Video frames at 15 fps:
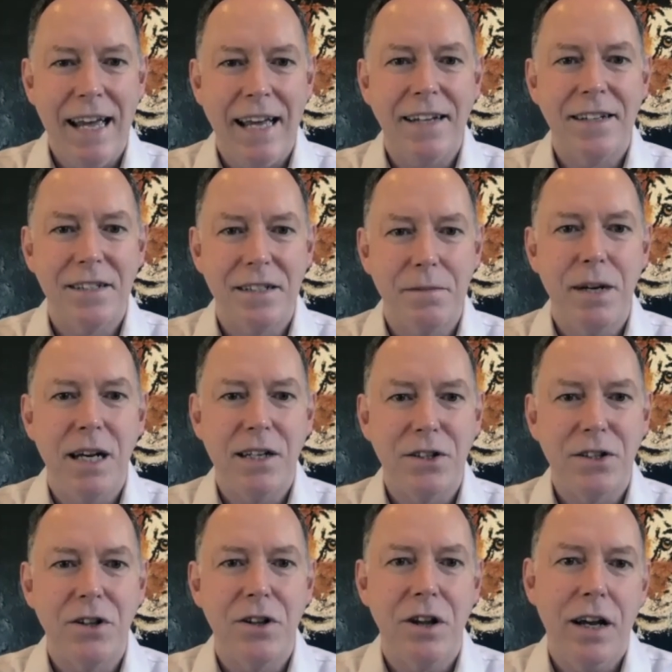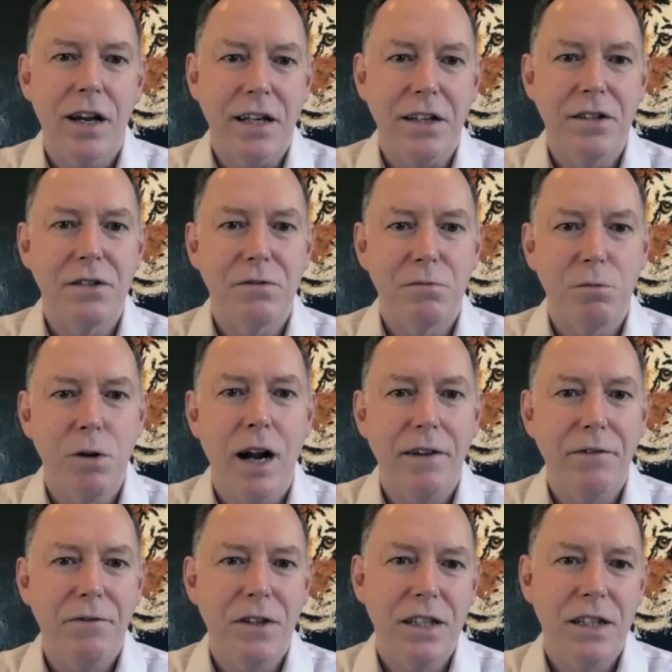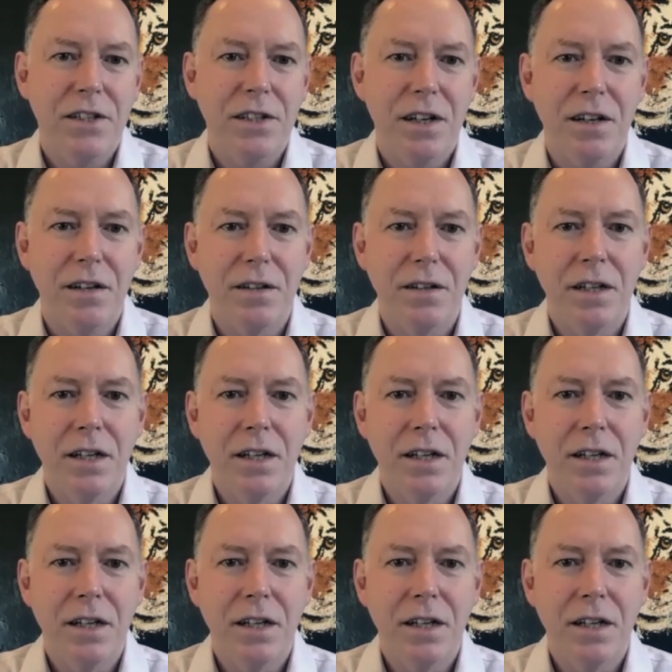angst amongst clients, rightfully so.